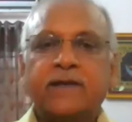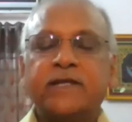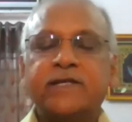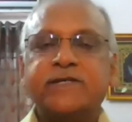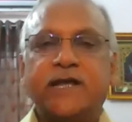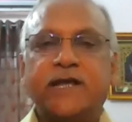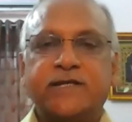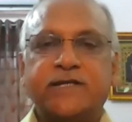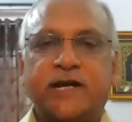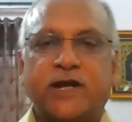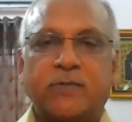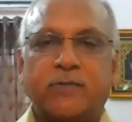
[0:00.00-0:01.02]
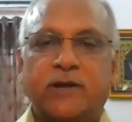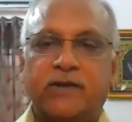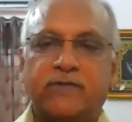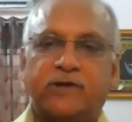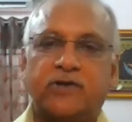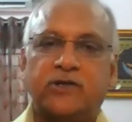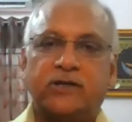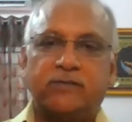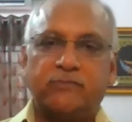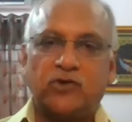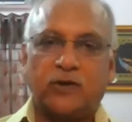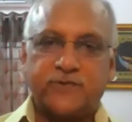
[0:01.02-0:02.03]
the changes that have been given to
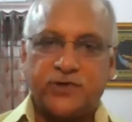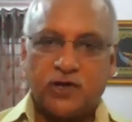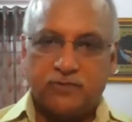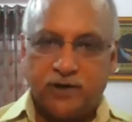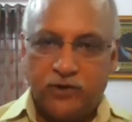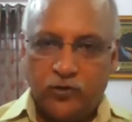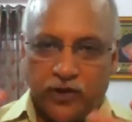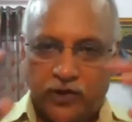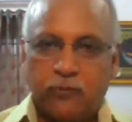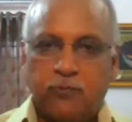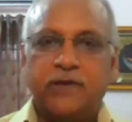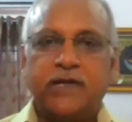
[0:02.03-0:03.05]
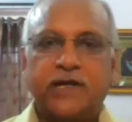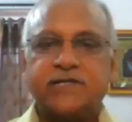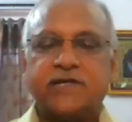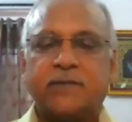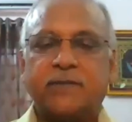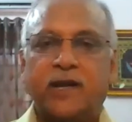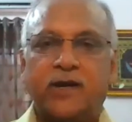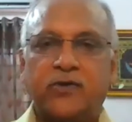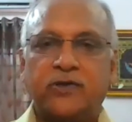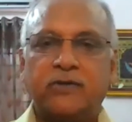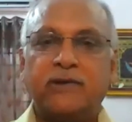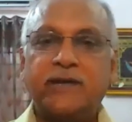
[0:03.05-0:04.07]
them, to absorb the new equipment that is coming
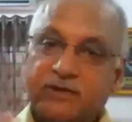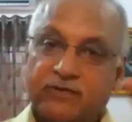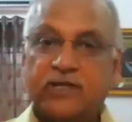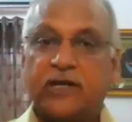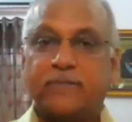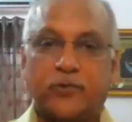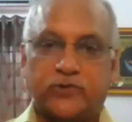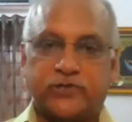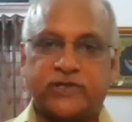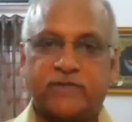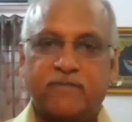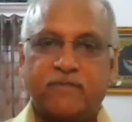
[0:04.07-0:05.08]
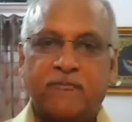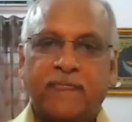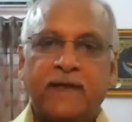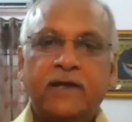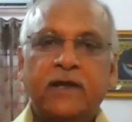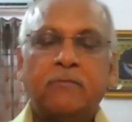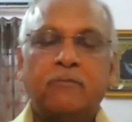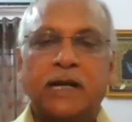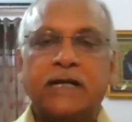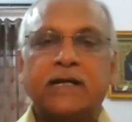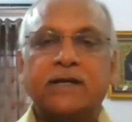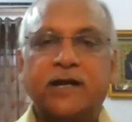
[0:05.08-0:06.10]
into them. He's giving that push.
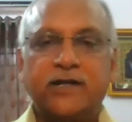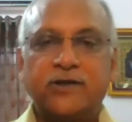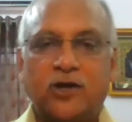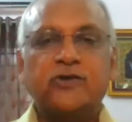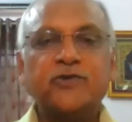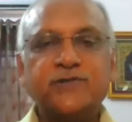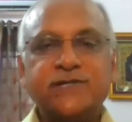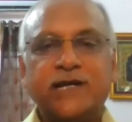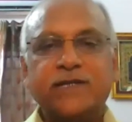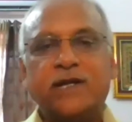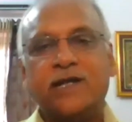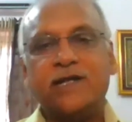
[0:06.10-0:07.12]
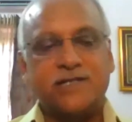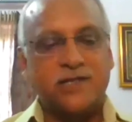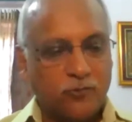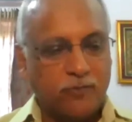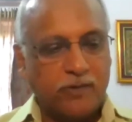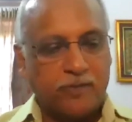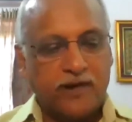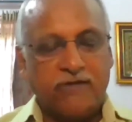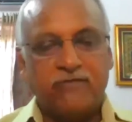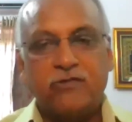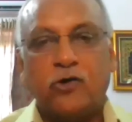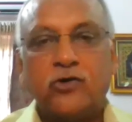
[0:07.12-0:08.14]
But that is not to say that he is now
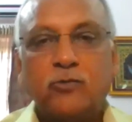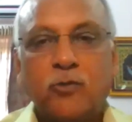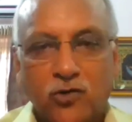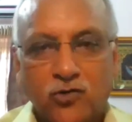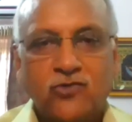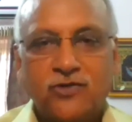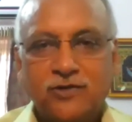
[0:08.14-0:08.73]
preparing for war tomorrow.